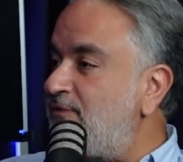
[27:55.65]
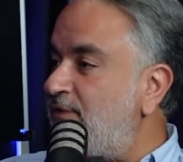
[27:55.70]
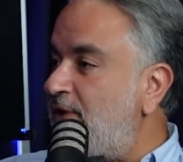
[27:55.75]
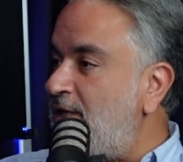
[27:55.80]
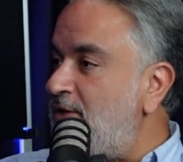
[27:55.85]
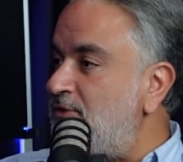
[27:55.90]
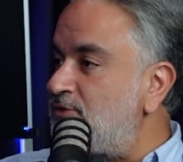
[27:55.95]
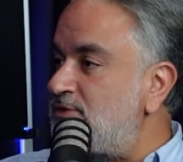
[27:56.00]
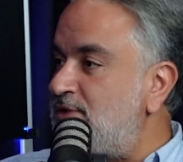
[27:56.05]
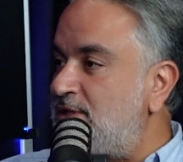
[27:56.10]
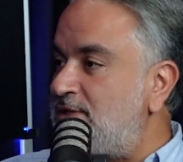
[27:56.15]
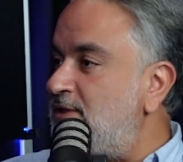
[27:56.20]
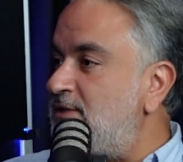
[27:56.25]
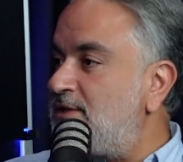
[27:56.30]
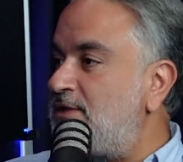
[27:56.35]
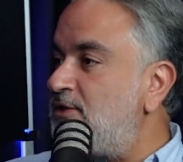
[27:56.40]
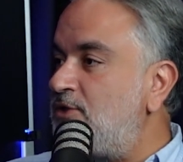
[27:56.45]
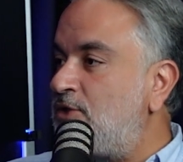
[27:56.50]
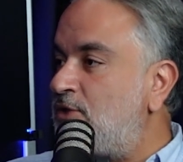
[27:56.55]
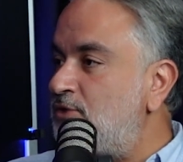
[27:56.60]
values that they
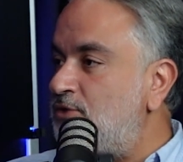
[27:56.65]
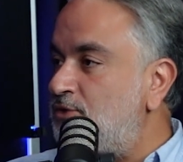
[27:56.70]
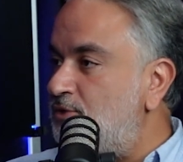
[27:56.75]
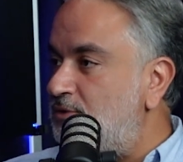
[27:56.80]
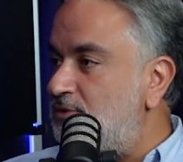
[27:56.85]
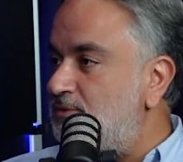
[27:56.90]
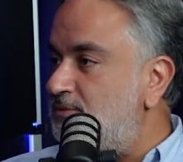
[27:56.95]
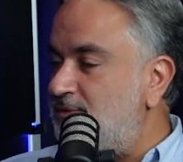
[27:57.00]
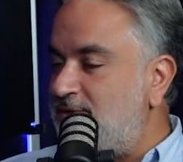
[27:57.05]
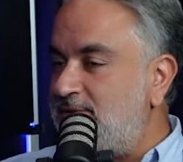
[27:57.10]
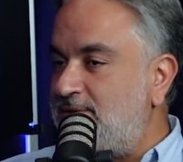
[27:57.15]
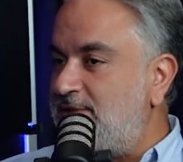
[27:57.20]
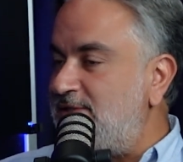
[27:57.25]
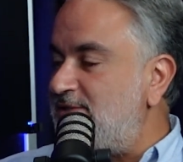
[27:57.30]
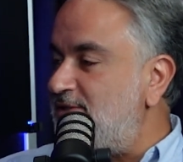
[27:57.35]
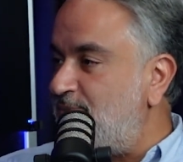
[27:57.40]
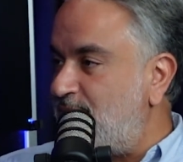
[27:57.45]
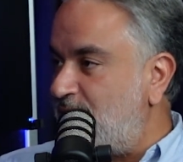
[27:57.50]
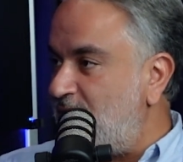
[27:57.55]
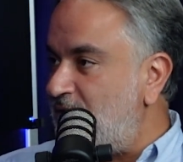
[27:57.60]
did not
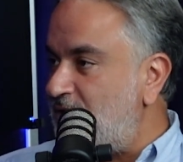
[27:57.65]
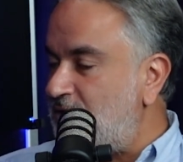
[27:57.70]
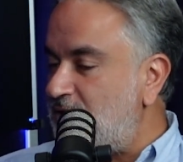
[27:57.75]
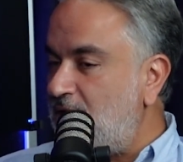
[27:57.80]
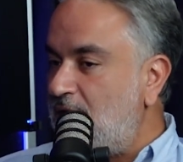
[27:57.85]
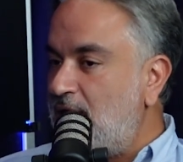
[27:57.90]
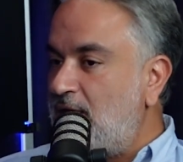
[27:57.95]
disappear.